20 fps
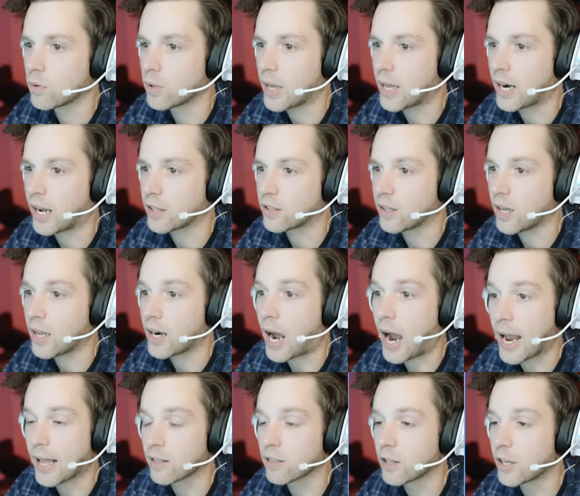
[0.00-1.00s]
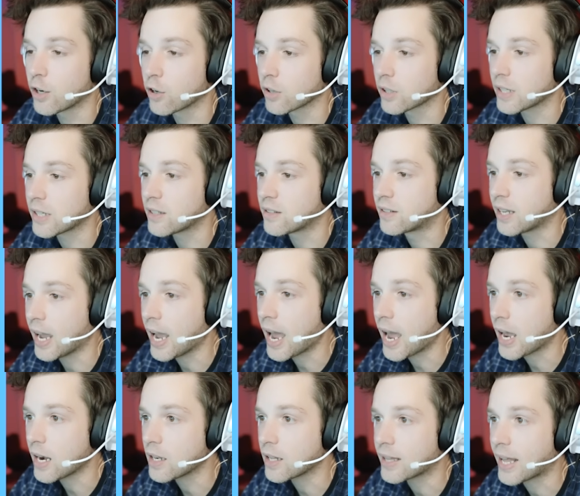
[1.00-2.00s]
And I did. I literally
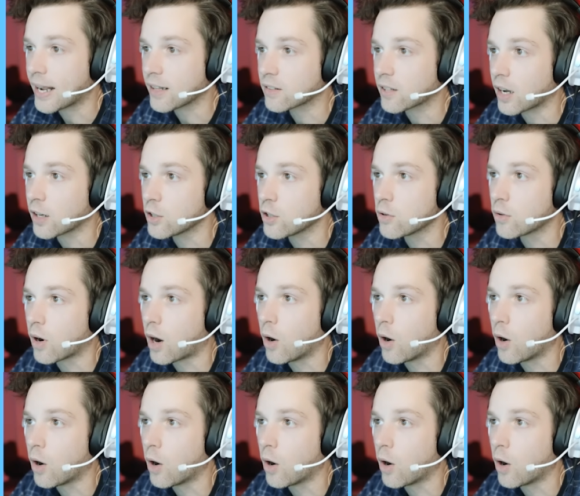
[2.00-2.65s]
did. That's how you...